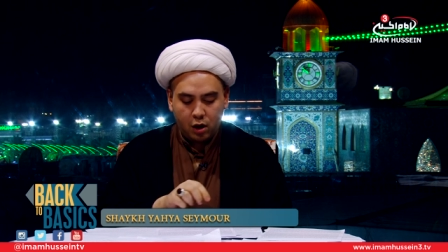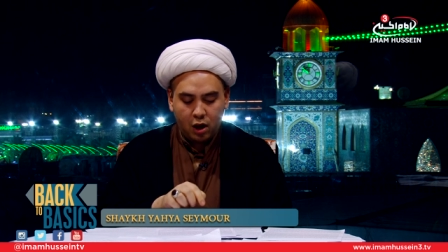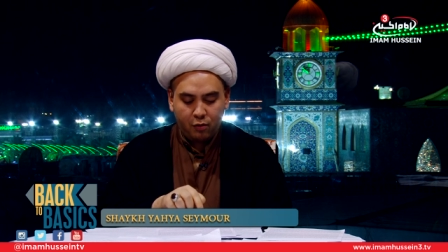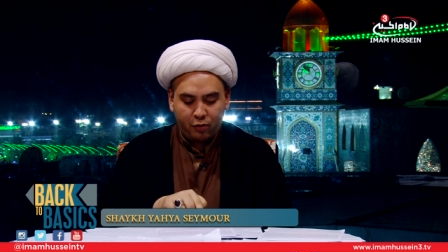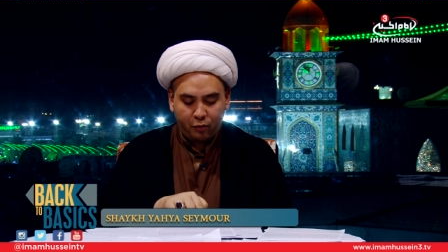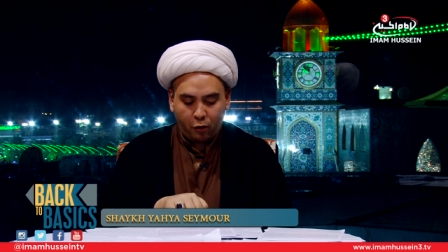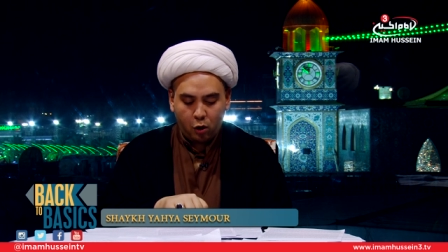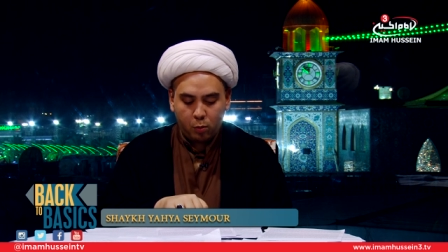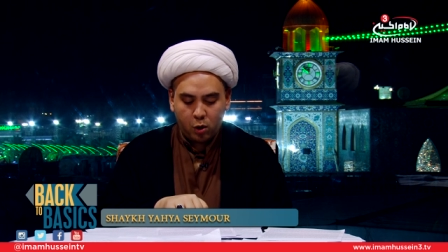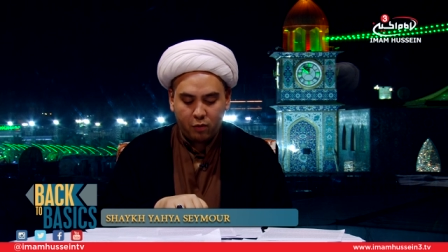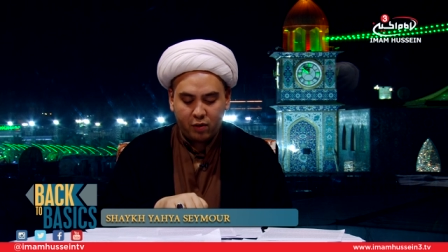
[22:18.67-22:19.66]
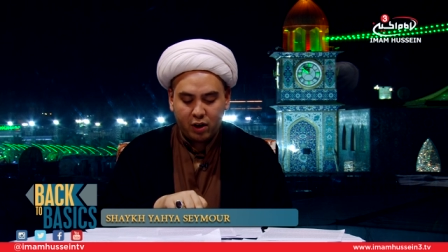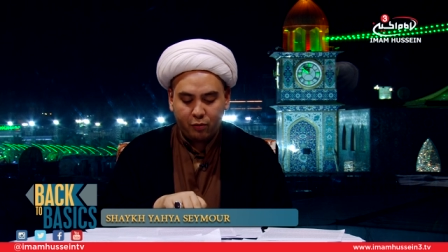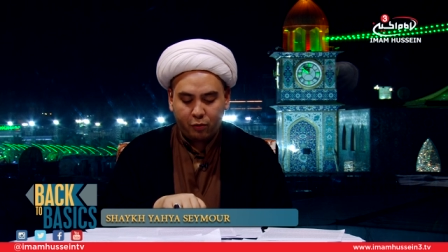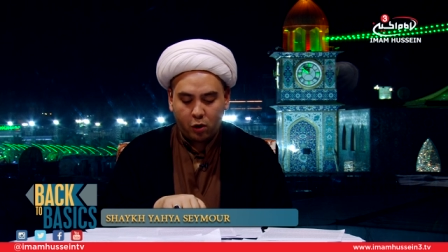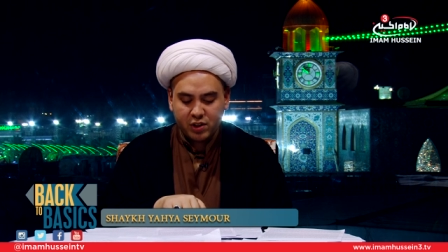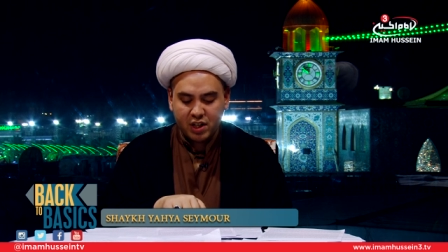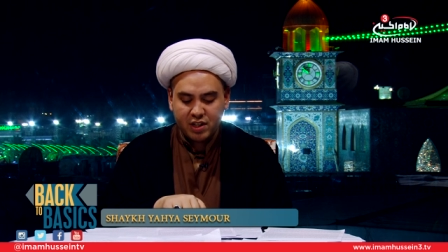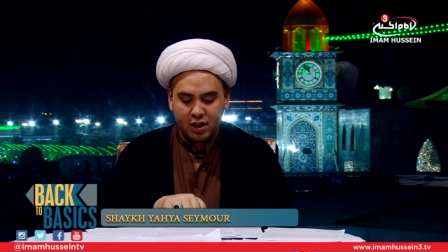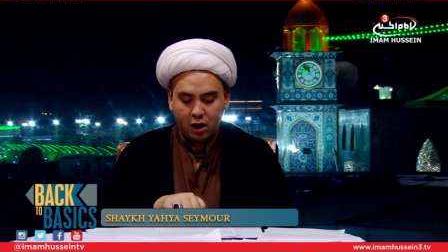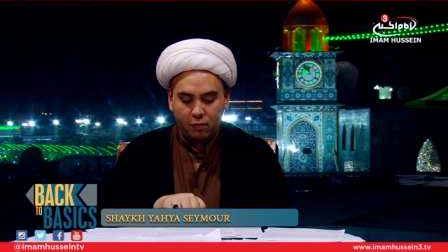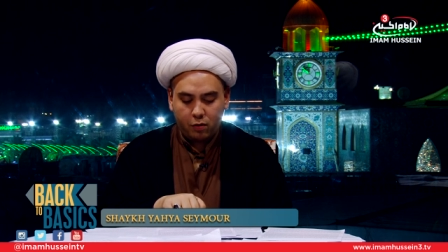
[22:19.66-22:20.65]
if the former, then the thought is
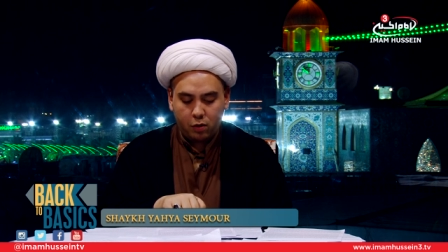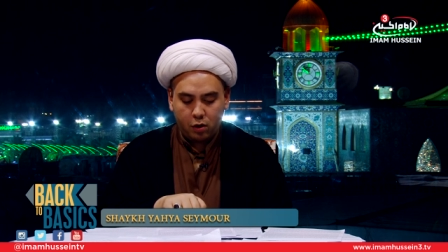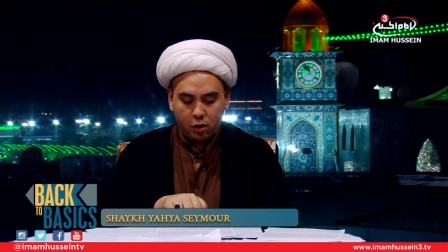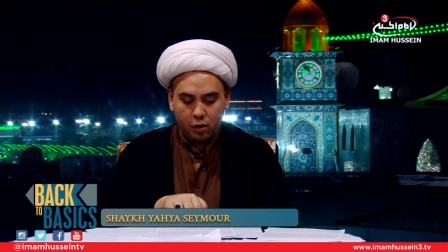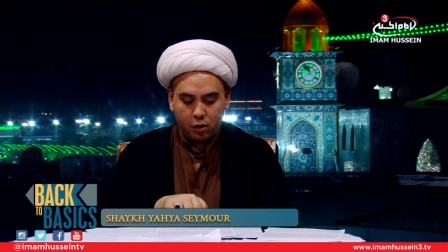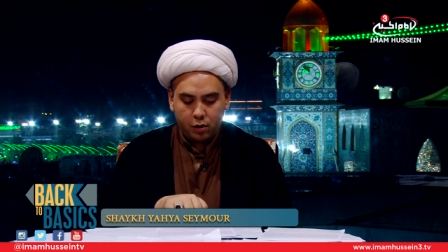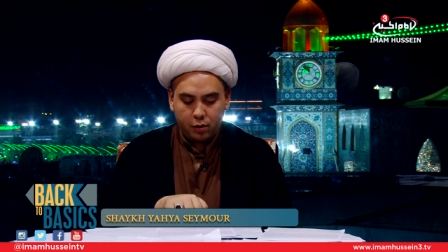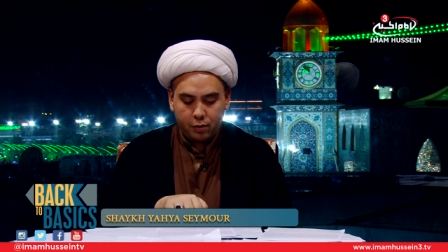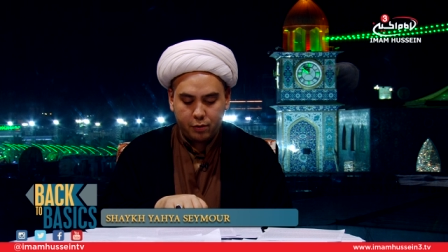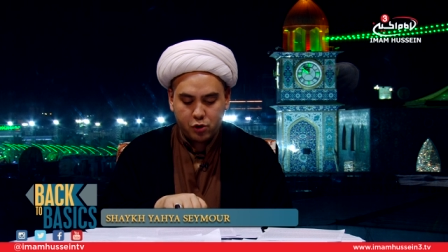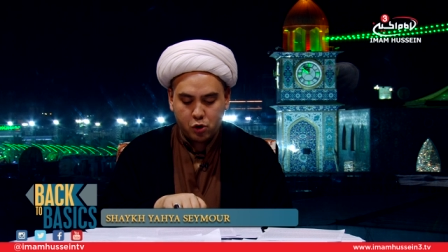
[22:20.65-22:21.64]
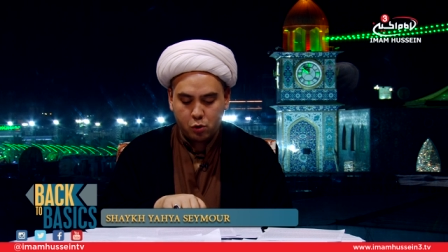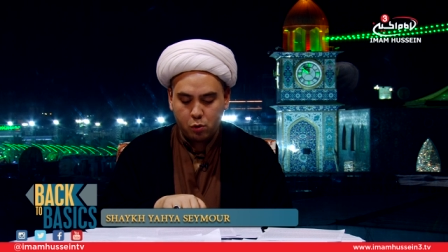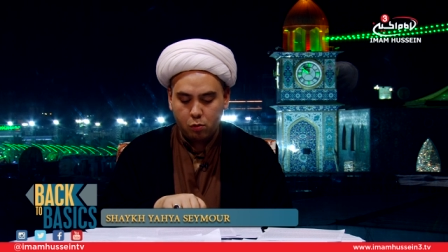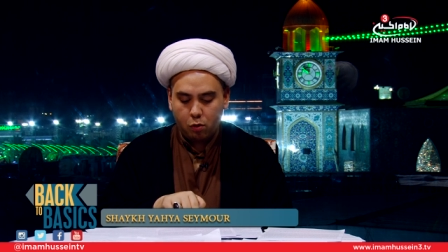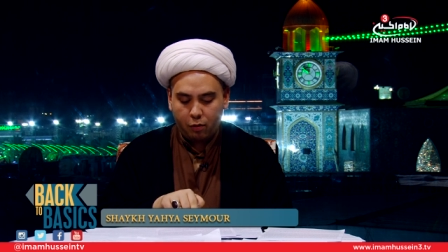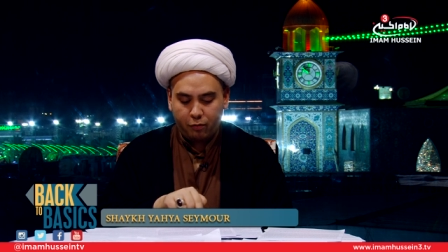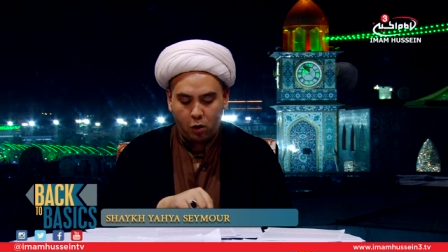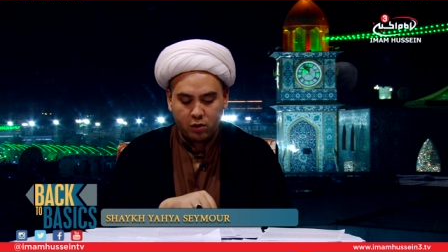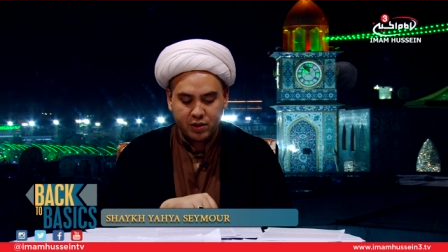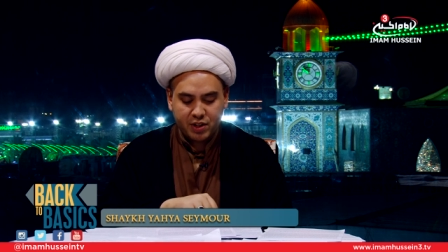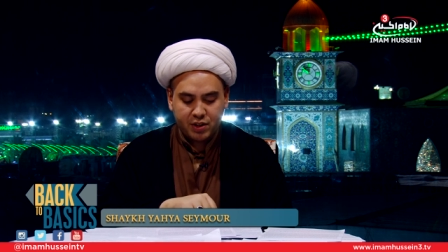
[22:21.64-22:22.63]
either true or
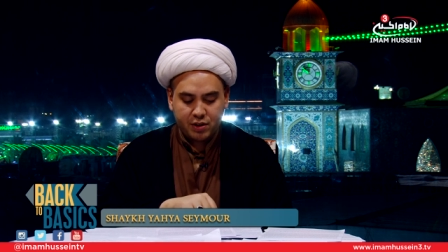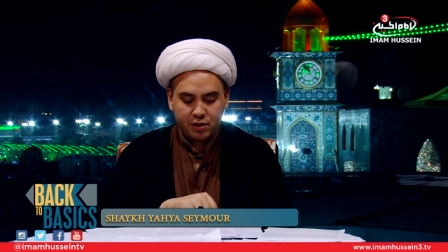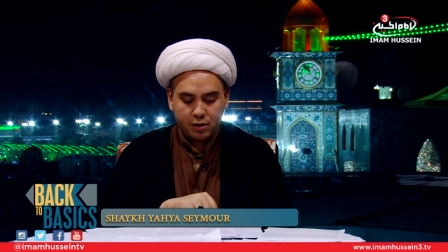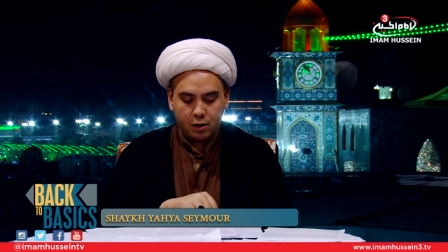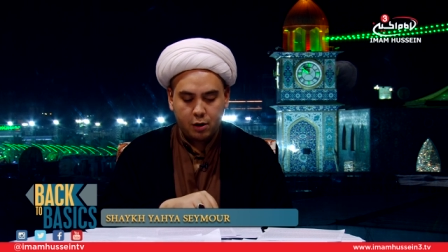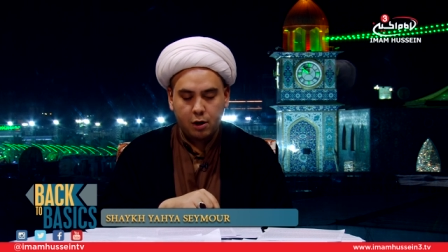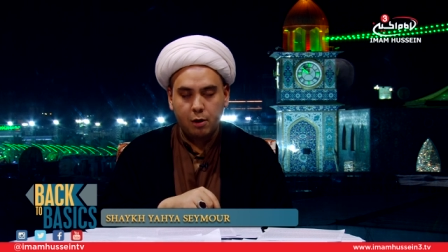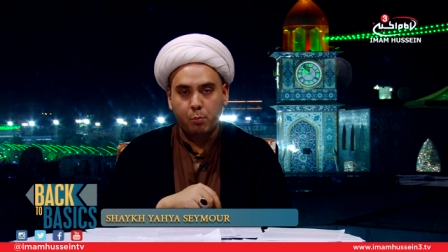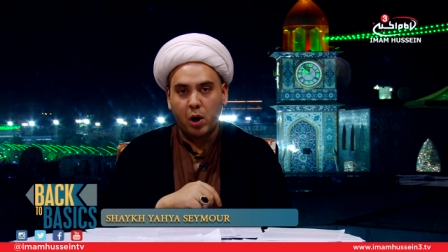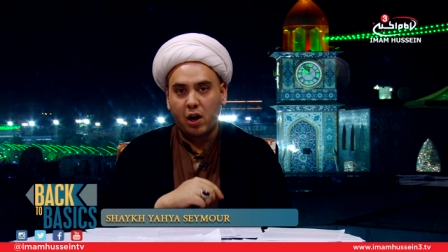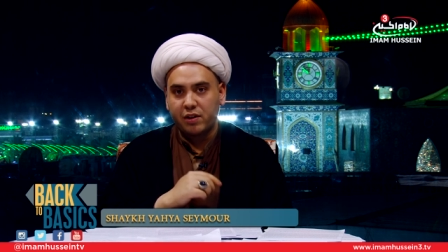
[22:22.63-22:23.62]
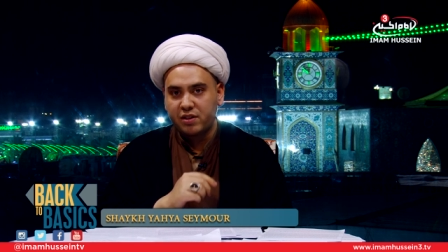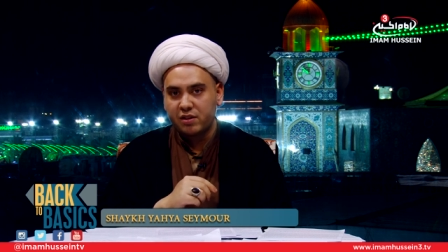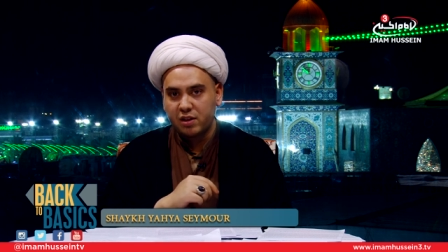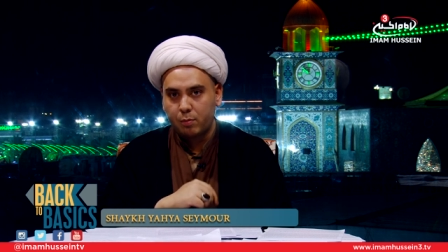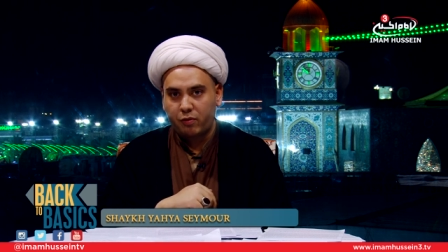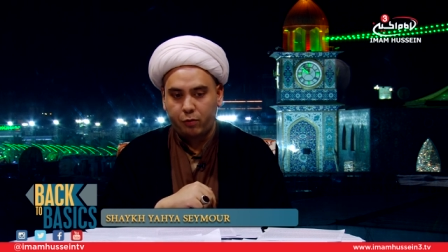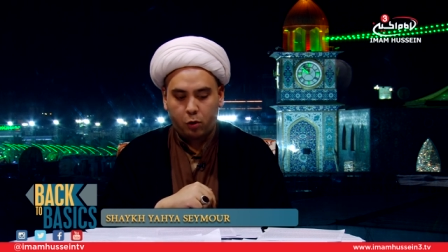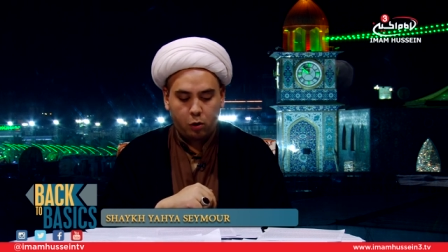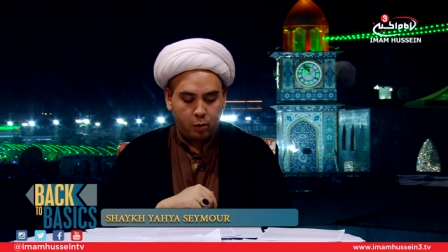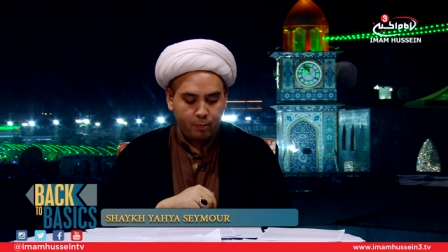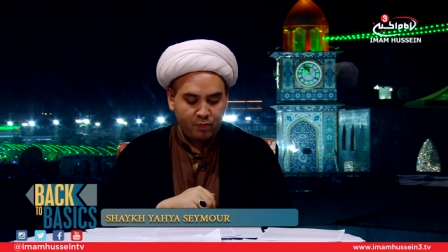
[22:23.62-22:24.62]
false. But number
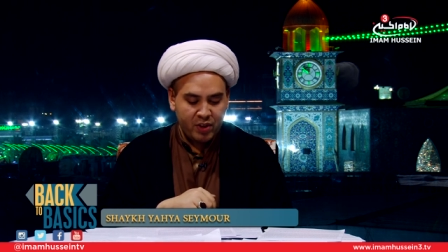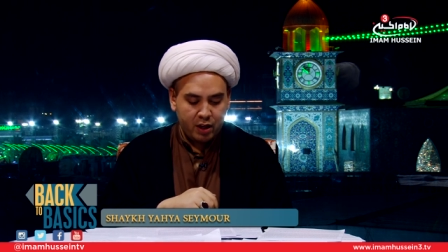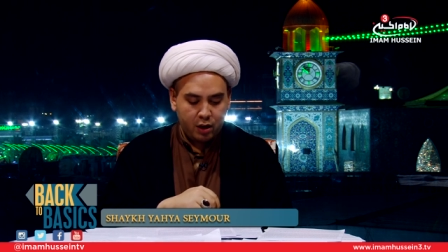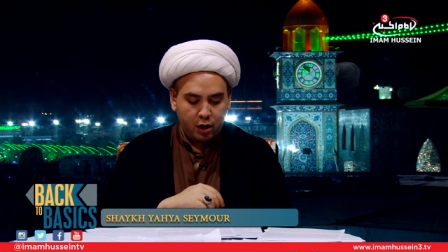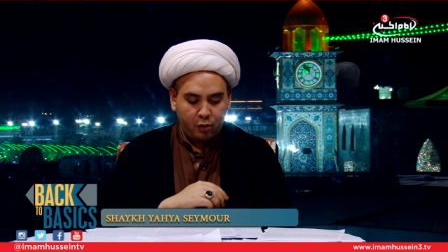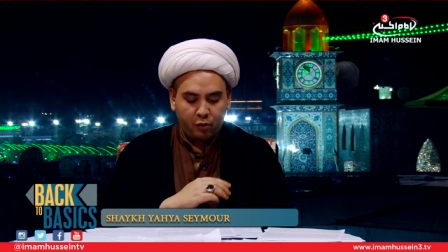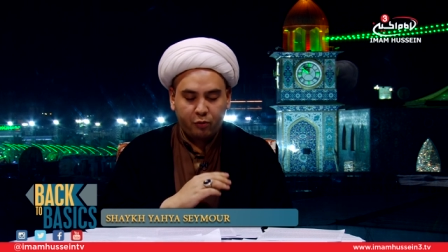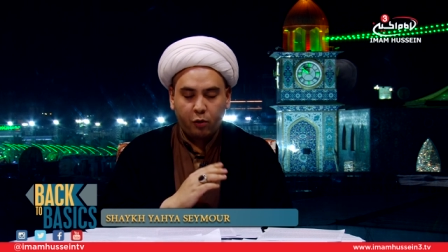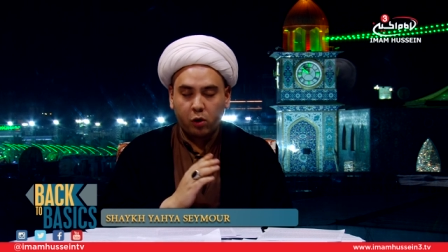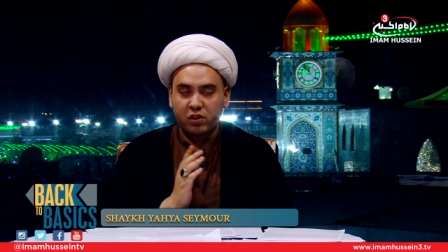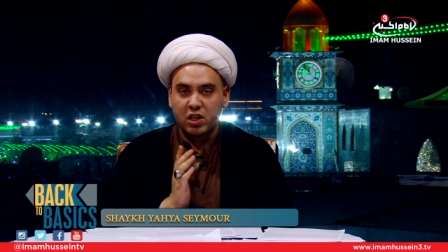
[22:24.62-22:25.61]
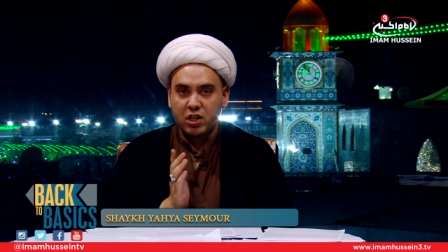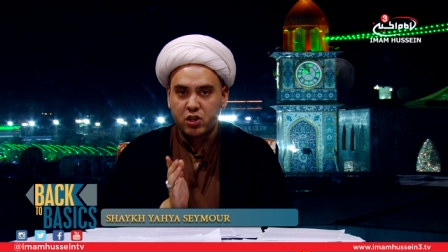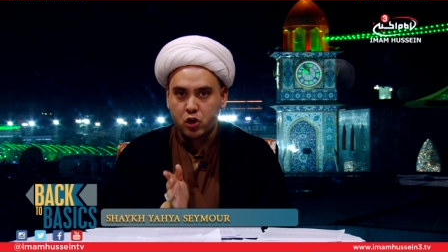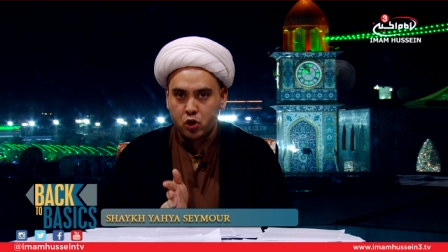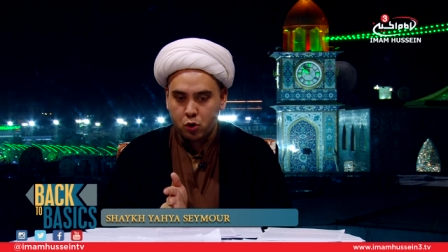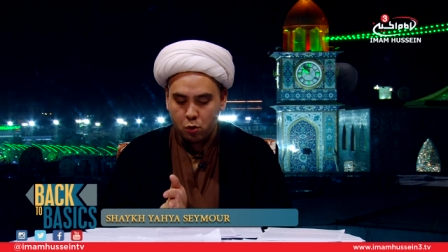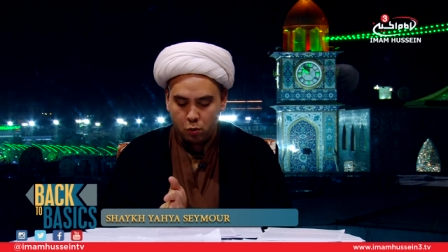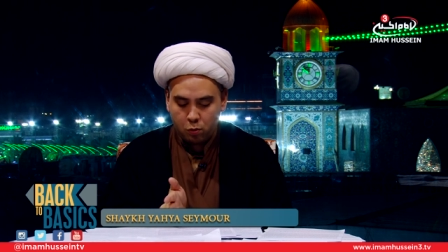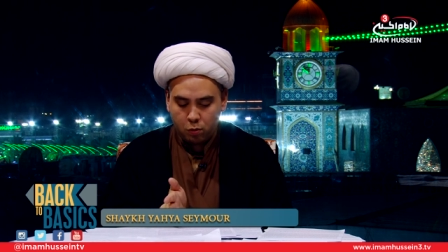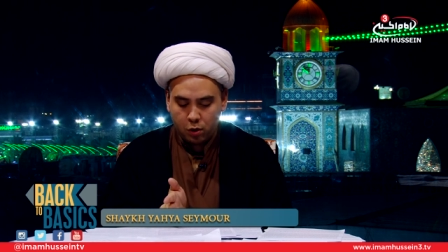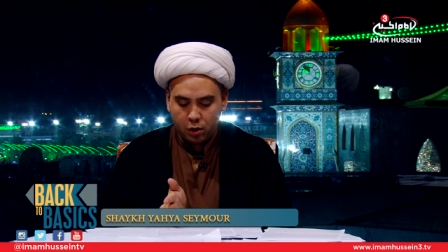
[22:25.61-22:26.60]
four, if a thought is true,